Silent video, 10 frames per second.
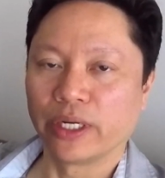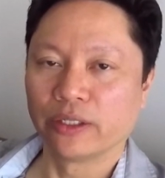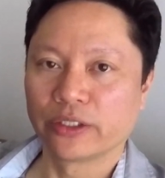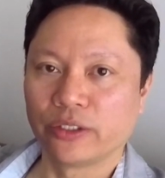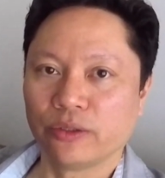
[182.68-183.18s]

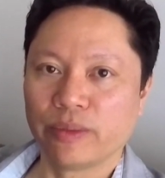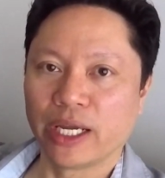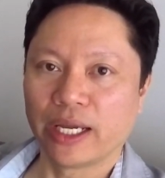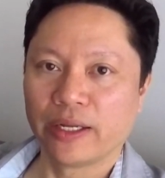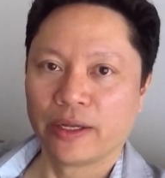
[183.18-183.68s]
else who
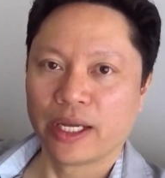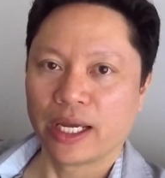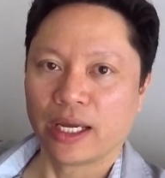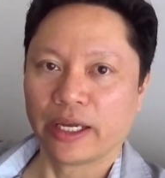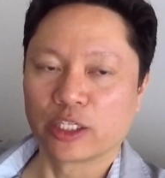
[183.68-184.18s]
may
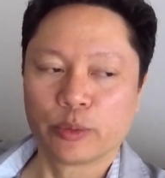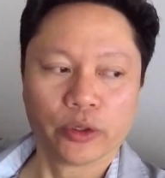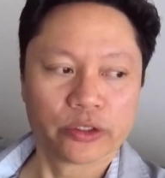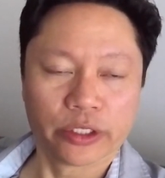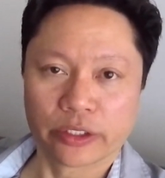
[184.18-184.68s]

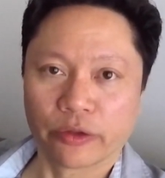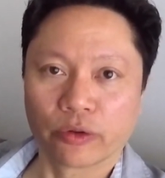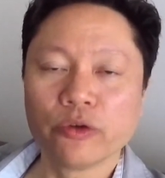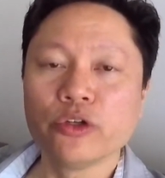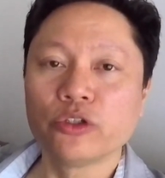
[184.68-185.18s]
experience this in their
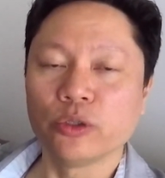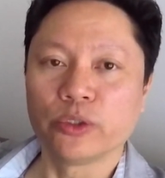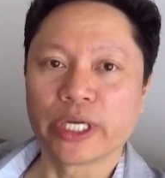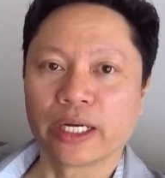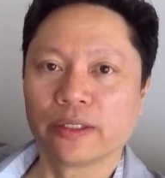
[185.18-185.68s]
own YouTube
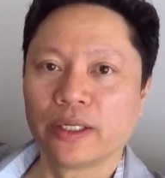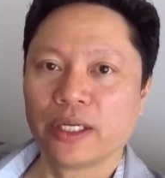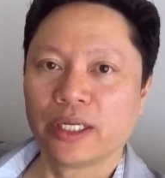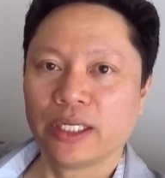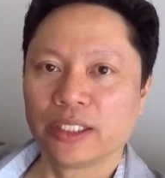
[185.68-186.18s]
channel,
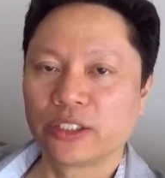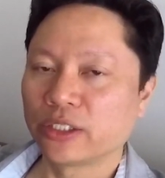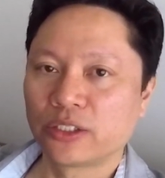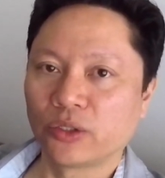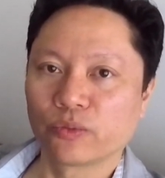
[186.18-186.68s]
is
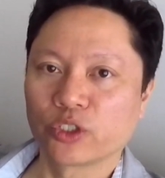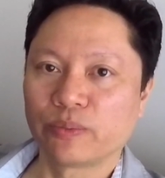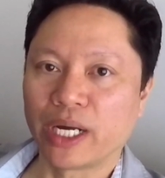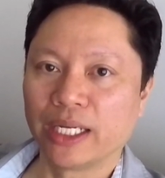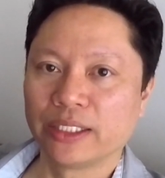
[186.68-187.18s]
just don't
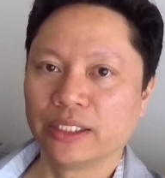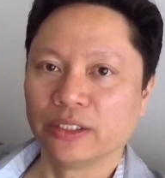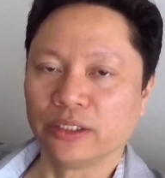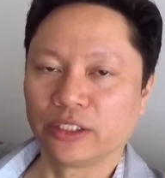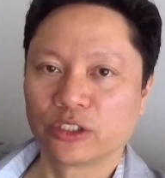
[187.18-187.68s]
respond to
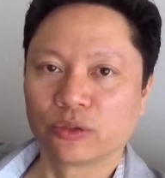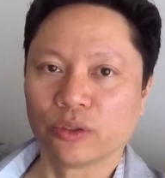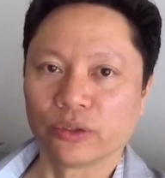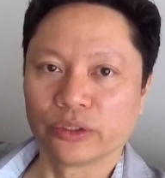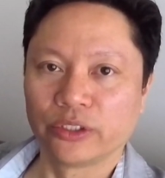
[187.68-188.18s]
these
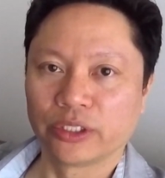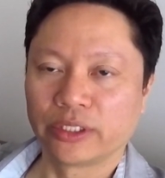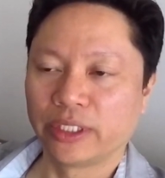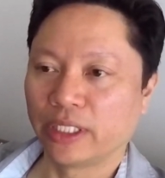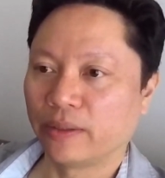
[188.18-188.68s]
trolls.
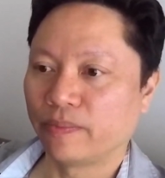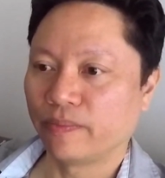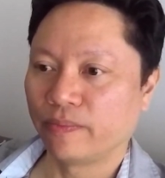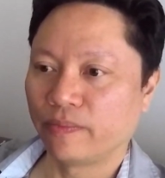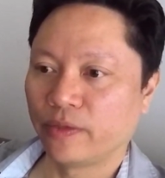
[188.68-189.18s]
Just,
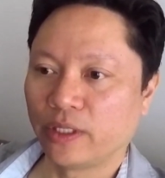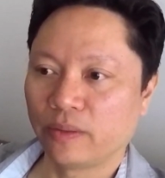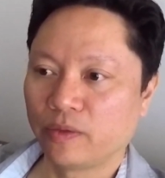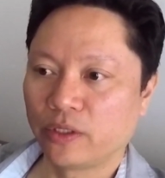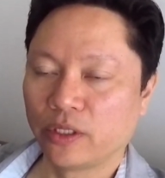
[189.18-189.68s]

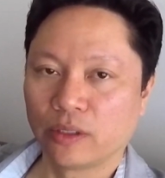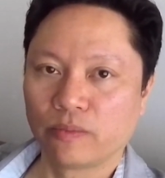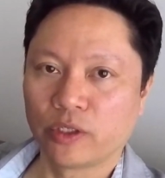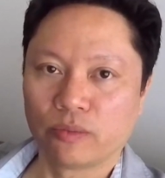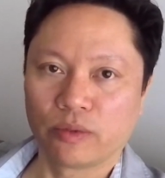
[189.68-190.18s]

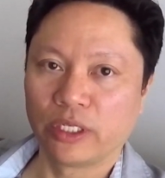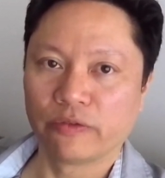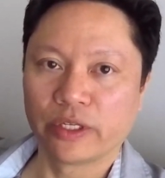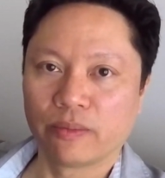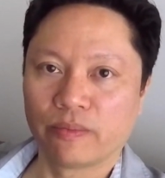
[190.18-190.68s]
don't
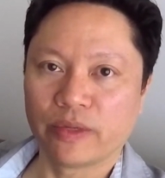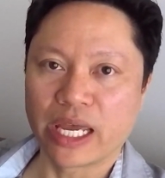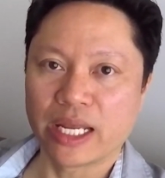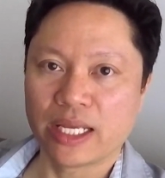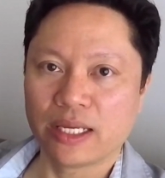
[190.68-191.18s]
give them
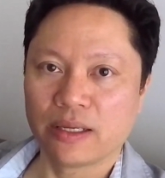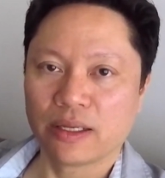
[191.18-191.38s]
any